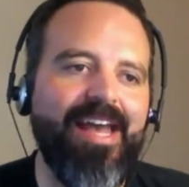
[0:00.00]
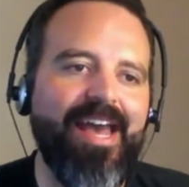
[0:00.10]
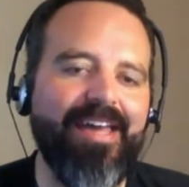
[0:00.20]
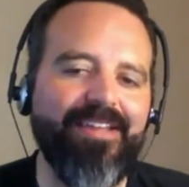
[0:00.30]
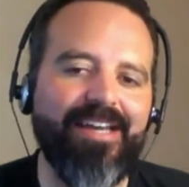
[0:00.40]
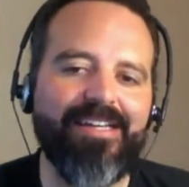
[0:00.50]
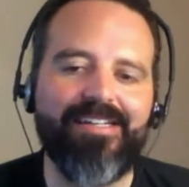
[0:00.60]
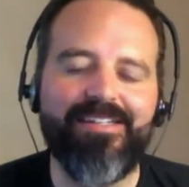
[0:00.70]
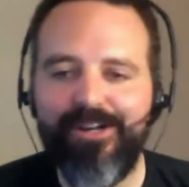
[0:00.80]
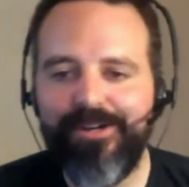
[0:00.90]
And
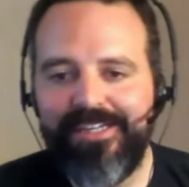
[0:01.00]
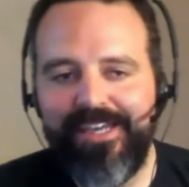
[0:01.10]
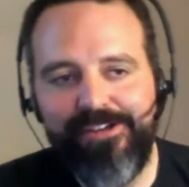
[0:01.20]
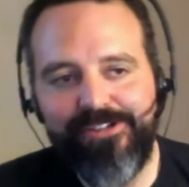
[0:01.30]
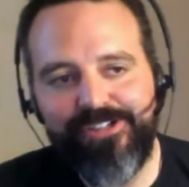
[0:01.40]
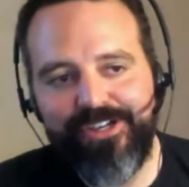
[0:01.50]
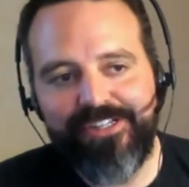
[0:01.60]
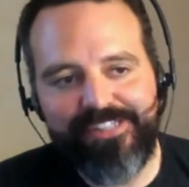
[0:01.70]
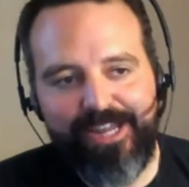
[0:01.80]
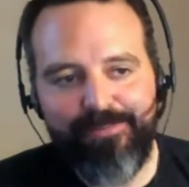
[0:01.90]
he used a good
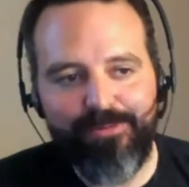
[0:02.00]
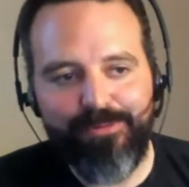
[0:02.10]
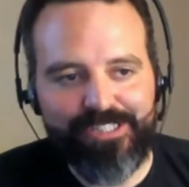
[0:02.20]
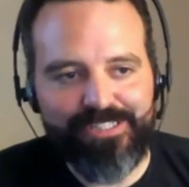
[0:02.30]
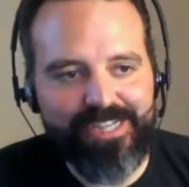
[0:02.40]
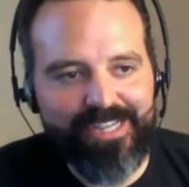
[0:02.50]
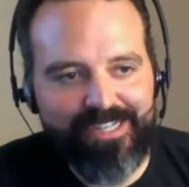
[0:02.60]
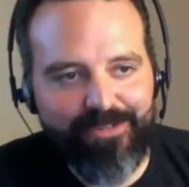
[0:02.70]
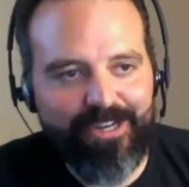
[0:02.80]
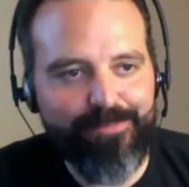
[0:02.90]
example, which he
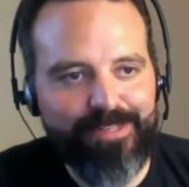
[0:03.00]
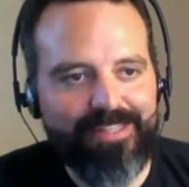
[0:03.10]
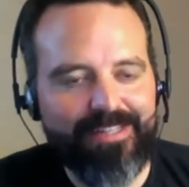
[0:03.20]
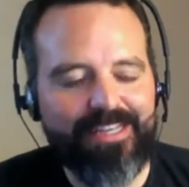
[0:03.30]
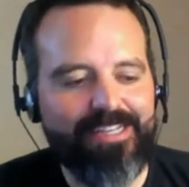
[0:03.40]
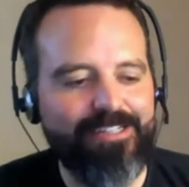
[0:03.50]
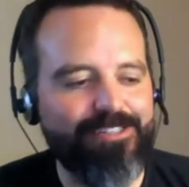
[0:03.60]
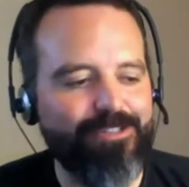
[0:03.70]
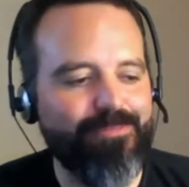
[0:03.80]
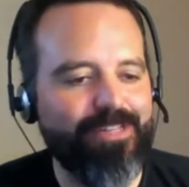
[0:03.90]
cited quite a bit, that he
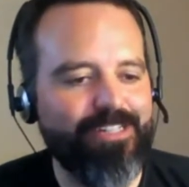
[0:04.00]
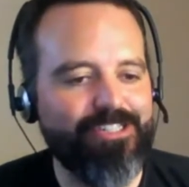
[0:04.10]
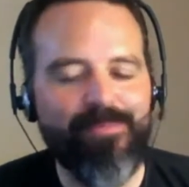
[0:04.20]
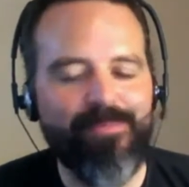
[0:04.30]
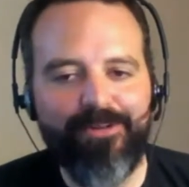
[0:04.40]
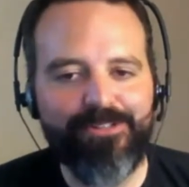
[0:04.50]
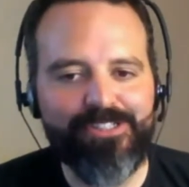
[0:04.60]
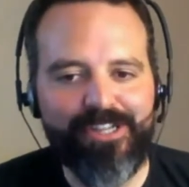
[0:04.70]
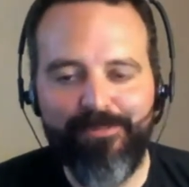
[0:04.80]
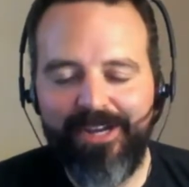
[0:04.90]
assumed that Gmail was
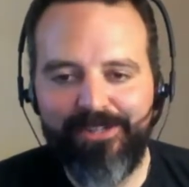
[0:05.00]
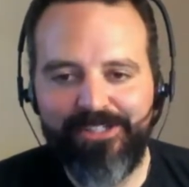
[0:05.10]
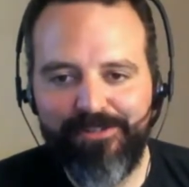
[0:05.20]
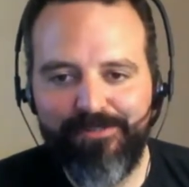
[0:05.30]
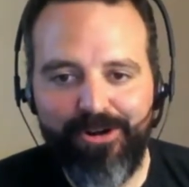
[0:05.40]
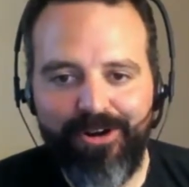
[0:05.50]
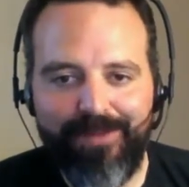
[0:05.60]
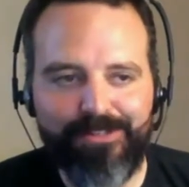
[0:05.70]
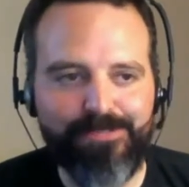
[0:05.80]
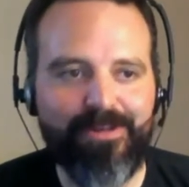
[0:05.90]
done by a bunch of
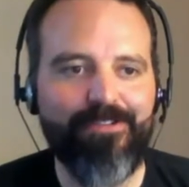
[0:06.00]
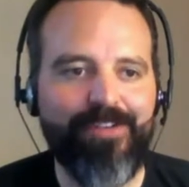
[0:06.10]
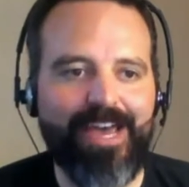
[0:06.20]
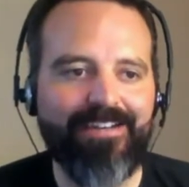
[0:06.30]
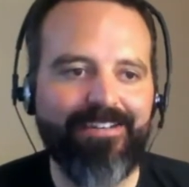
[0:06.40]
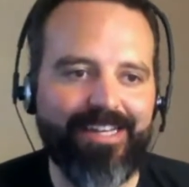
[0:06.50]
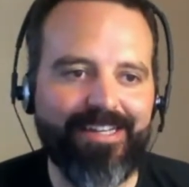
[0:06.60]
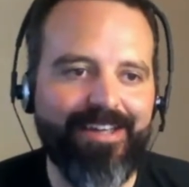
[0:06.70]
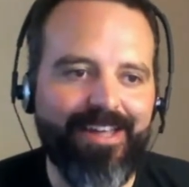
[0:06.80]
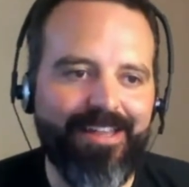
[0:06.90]
programmers, but in fact,
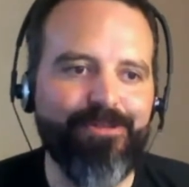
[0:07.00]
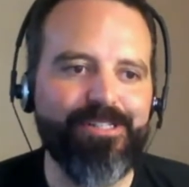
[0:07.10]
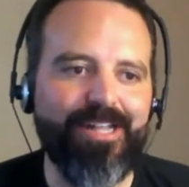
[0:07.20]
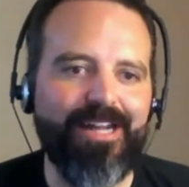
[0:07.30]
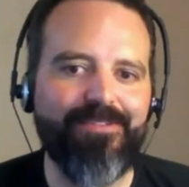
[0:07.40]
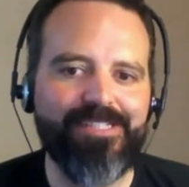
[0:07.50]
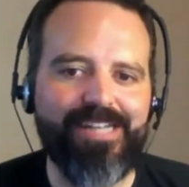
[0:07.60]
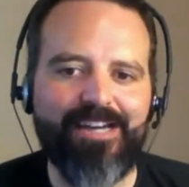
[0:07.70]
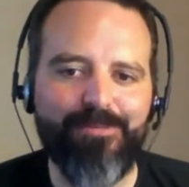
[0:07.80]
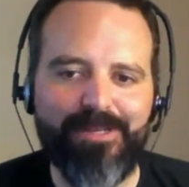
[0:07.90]
there was a lot of
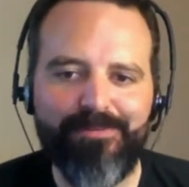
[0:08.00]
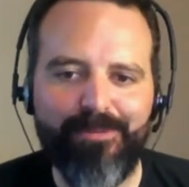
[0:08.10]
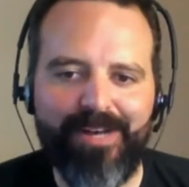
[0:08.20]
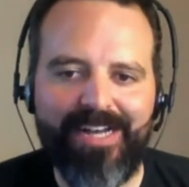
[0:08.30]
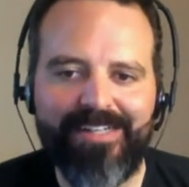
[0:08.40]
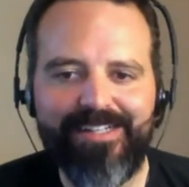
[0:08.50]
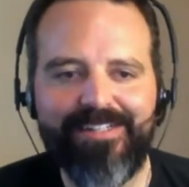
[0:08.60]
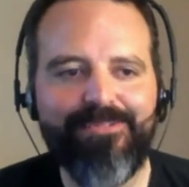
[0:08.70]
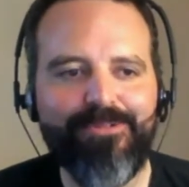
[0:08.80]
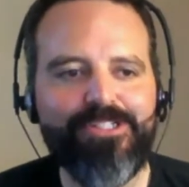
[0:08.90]
designer people behind it,
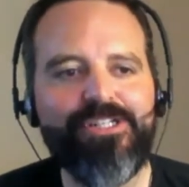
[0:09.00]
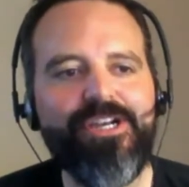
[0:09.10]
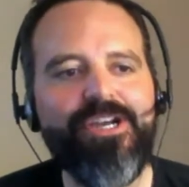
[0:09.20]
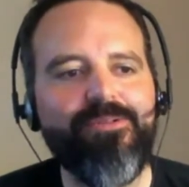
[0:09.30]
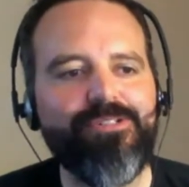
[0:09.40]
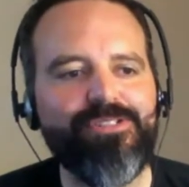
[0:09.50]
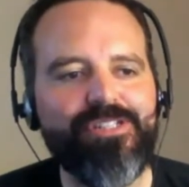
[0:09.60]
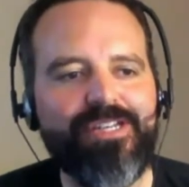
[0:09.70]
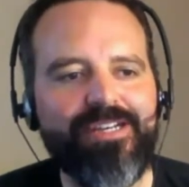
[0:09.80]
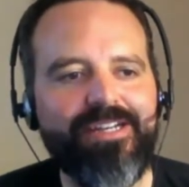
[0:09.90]
which is
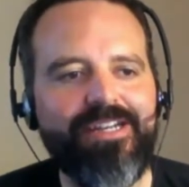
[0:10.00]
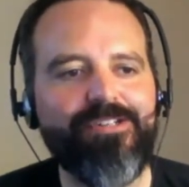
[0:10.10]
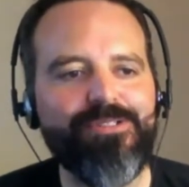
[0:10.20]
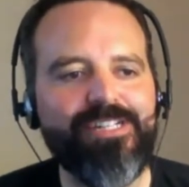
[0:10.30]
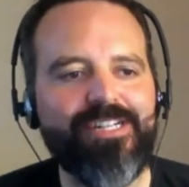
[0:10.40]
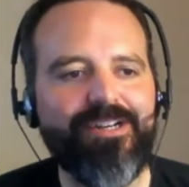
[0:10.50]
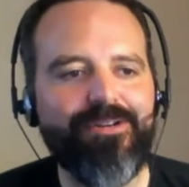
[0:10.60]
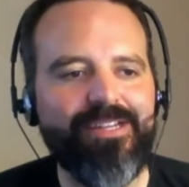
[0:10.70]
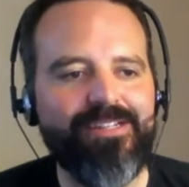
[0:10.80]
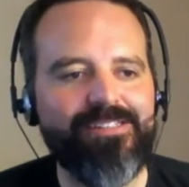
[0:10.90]
an interesting
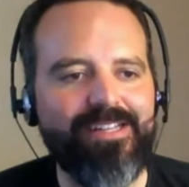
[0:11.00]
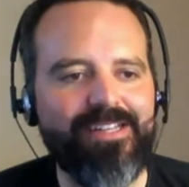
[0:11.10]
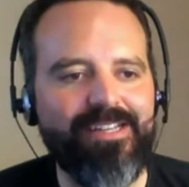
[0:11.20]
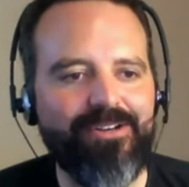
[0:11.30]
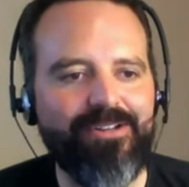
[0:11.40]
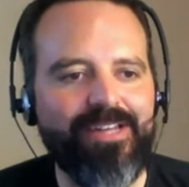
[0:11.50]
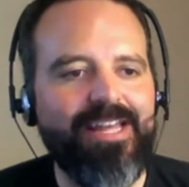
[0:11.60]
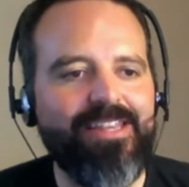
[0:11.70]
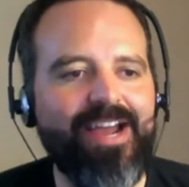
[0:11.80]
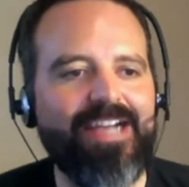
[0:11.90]
note there. So that
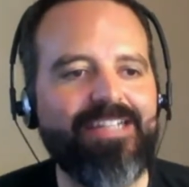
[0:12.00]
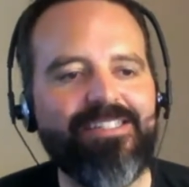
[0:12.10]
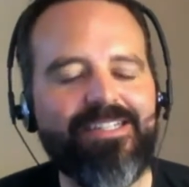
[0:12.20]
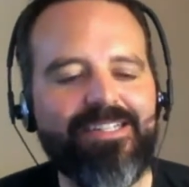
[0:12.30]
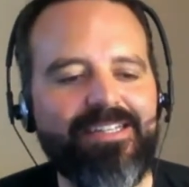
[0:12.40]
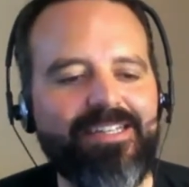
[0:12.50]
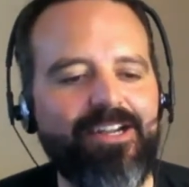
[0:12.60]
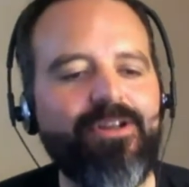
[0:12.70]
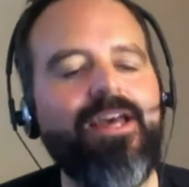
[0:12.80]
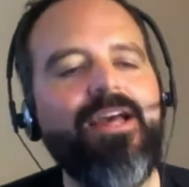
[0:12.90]
they're actually
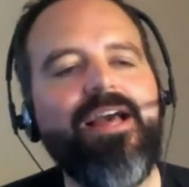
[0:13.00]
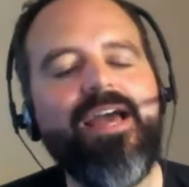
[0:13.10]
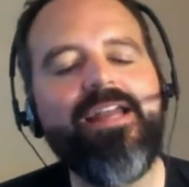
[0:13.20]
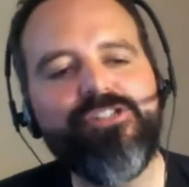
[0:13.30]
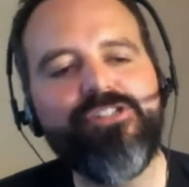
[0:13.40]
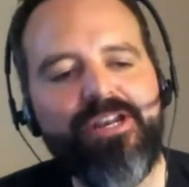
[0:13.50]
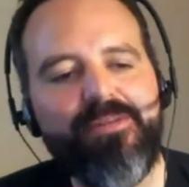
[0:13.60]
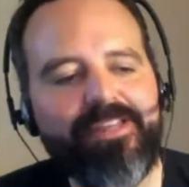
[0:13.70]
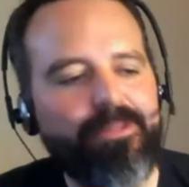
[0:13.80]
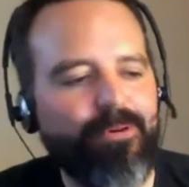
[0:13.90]
and he was trying to
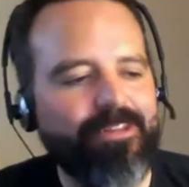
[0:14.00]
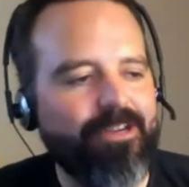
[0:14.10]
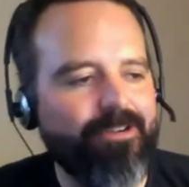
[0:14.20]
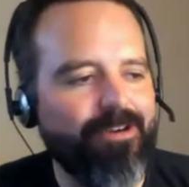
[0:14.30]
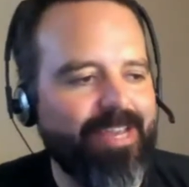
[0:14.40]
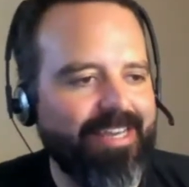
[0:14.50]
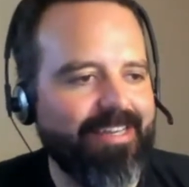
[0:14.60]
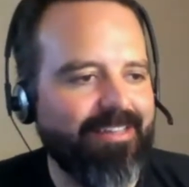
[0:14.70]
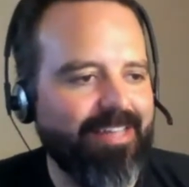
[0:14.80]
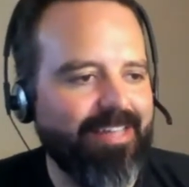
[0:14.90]
make the point that we were
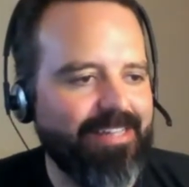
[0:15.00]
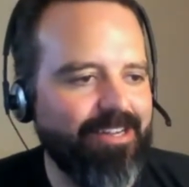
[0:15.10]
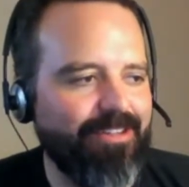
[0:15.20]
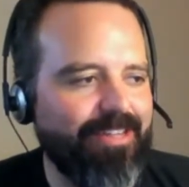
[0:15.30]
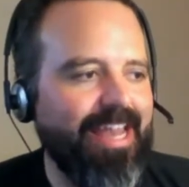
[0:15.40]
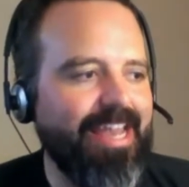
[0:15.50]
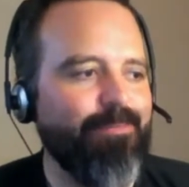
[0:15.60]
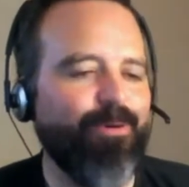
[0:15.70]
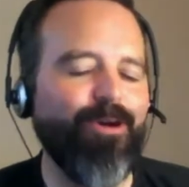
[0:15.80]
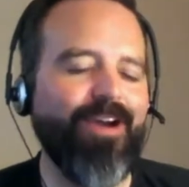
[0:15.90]
making, that hey,
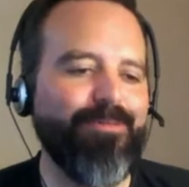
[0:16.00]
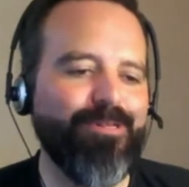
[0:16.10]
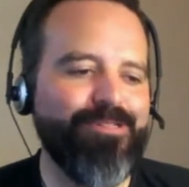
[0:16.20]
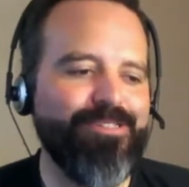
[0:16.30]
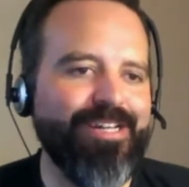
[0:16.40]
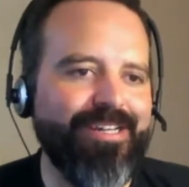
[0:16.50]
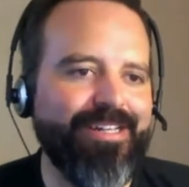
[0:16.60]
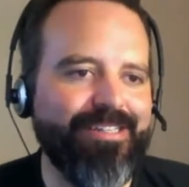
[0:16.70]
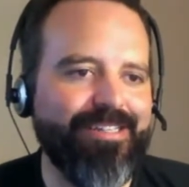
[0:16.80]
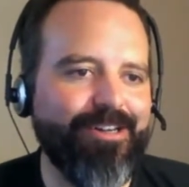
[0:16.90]
programmers.
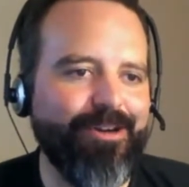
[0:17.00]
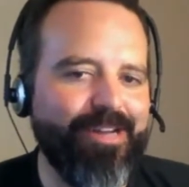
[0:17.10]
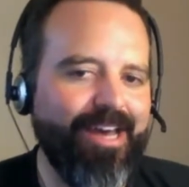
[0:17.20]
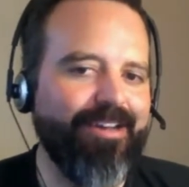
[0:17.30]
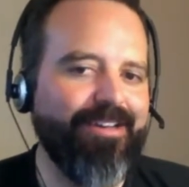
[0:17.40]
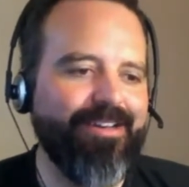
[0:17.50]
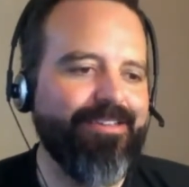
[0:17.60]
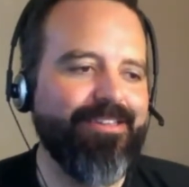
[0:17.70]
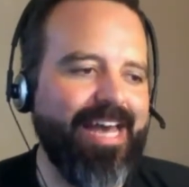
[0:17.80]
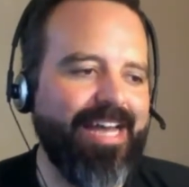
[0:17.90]
Not
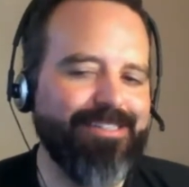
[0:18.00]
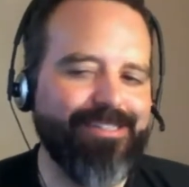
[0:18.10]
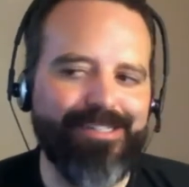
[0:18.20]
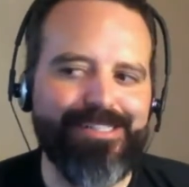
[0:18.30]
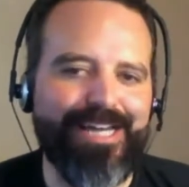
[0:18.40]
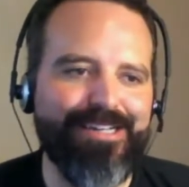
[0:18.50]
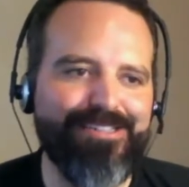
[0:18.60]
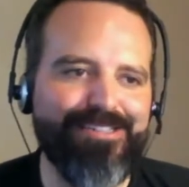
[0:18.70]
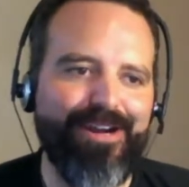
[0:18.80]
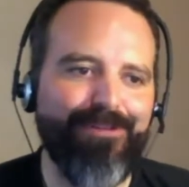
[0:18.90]
actually
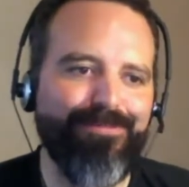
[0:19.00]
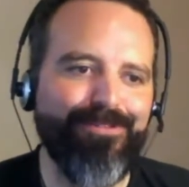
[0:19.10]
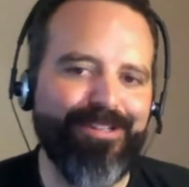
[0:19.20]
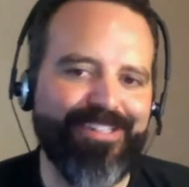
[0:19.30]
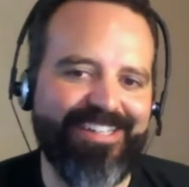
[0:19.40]
designers are helpful.